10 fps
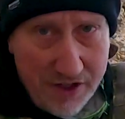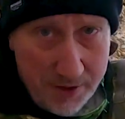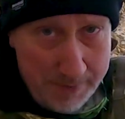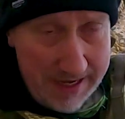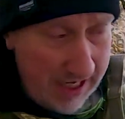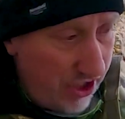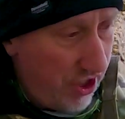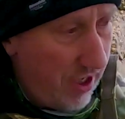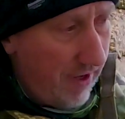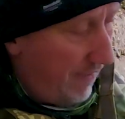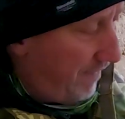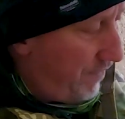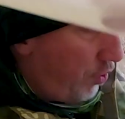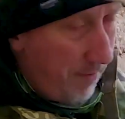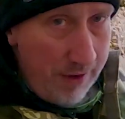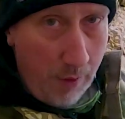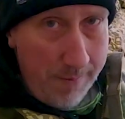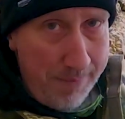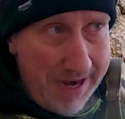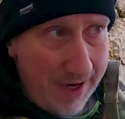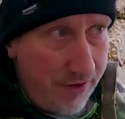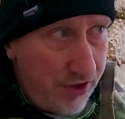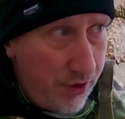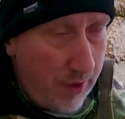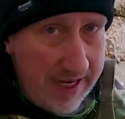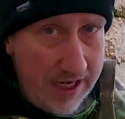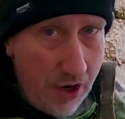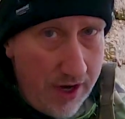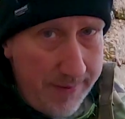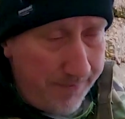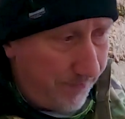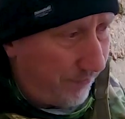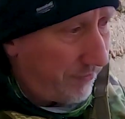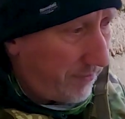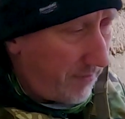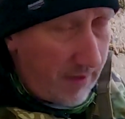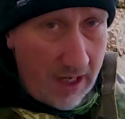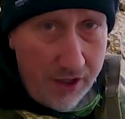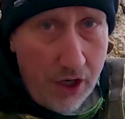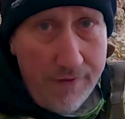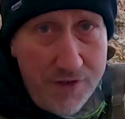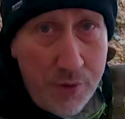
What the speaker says: of spinach, normally £1.29, going for